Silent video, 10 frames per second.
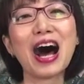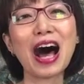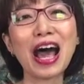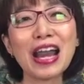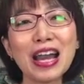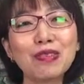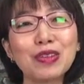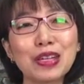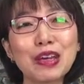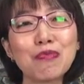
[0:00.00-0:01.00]
I love
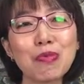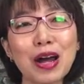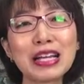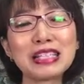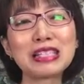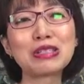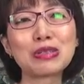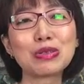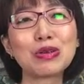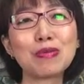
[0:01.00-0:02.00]
to give prizes
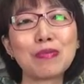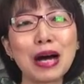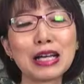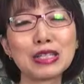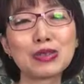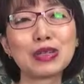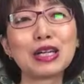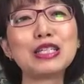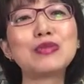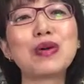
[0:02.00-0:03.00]
to my
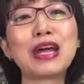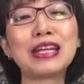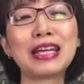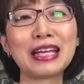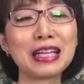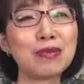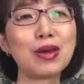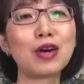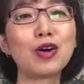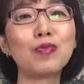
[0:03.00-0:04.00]
students when they
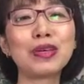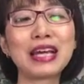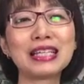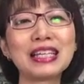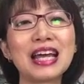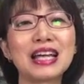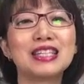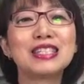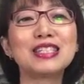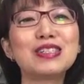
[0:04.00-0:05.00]
email me and say,
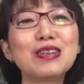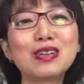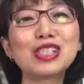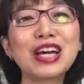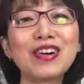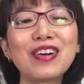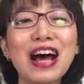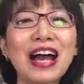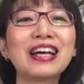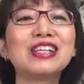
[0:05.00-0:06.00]
Cheryl,
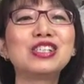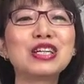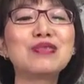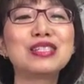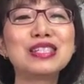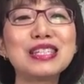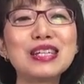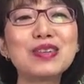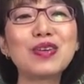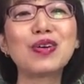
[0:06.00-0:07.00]
I achieved
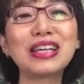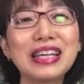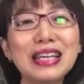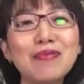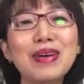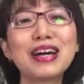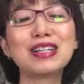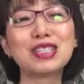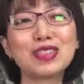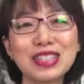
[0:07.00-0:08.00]
0
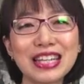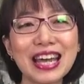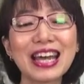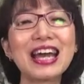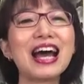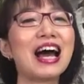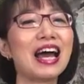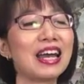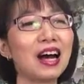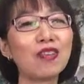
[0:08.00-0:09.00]
emails today.
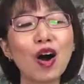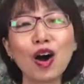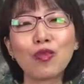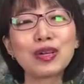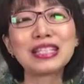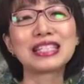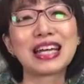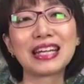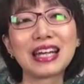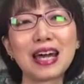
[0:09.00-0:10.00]
And I've always
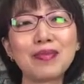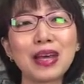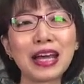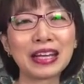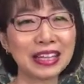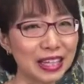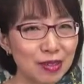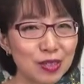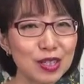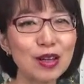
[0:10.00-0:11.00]
sent them a
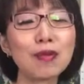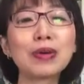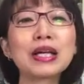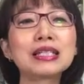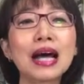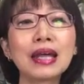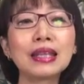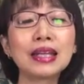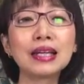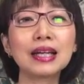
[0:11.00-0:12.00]
gift, because I
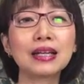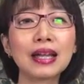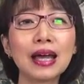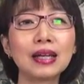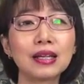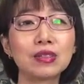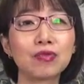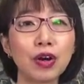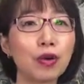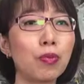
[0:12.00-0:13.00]
think that is
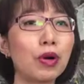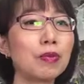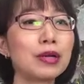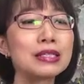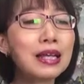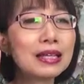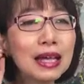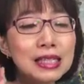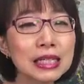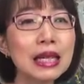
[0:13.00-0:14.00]
very important, because then
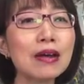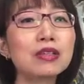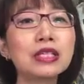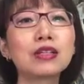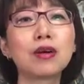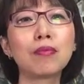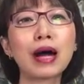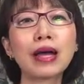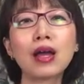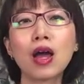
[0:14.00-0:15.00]
there's clarity in your
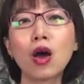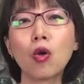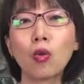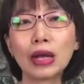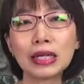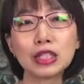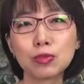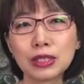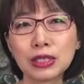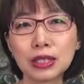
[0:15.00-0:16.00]
mind what needs to
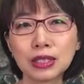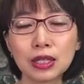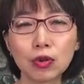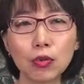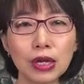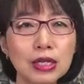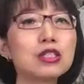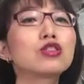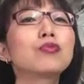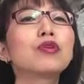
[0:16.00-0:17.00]
be deleted, what
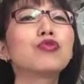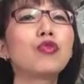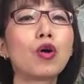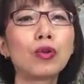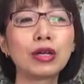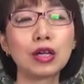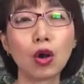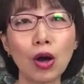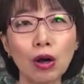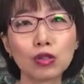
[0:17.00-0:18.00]
needs to be forwarded
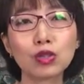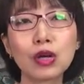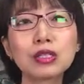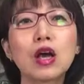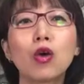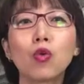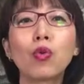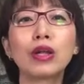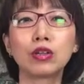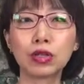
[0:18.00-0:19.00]
or outsourced,
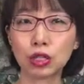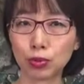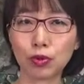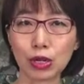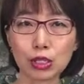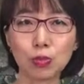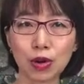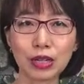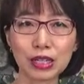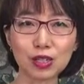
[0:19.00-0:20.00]
what you need to be
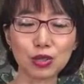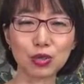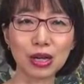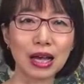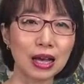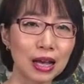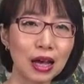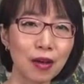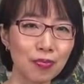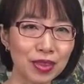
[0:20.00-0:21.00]
responding to.
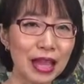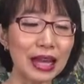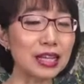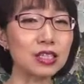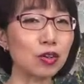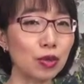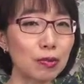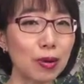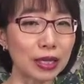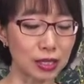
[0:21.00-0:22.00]
That is a
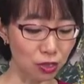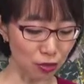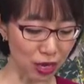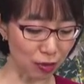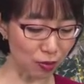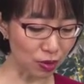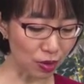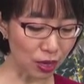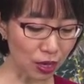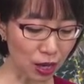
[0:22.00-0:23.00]
great practice to
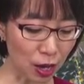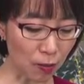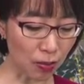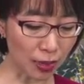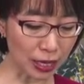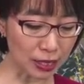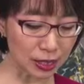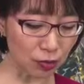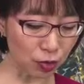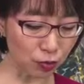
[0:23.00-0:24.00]
have.
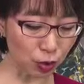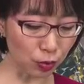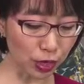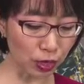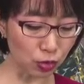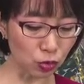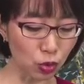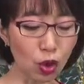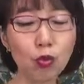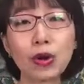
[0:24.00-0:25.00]
Next, reviewing
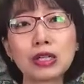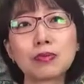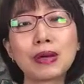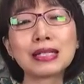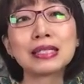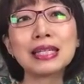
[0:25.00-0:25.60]
your workspace.